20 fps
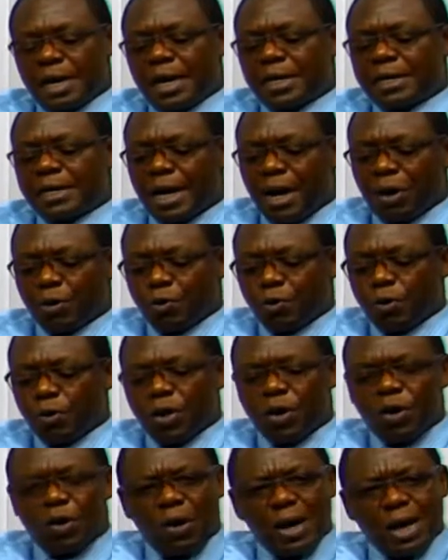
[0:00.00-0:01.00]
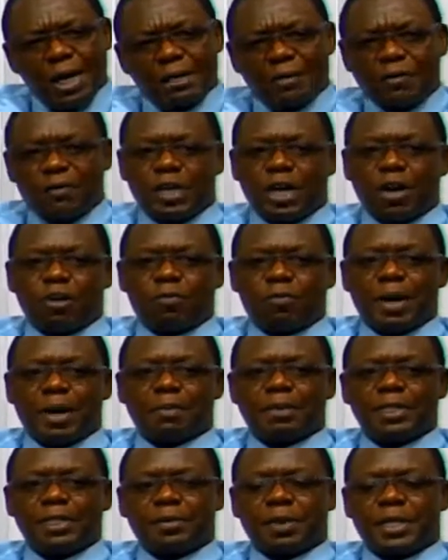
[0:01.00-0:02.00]
and how do we conquer the fear of
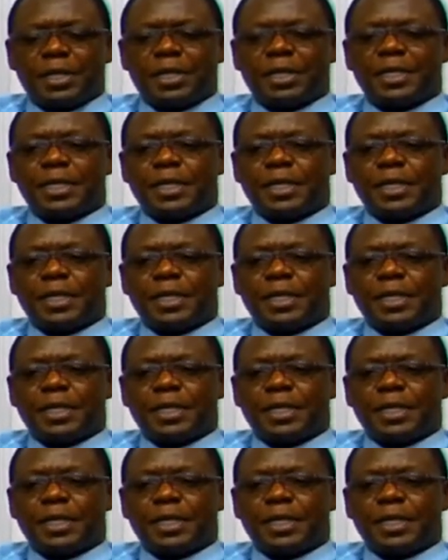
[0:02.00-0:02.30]
public speaking.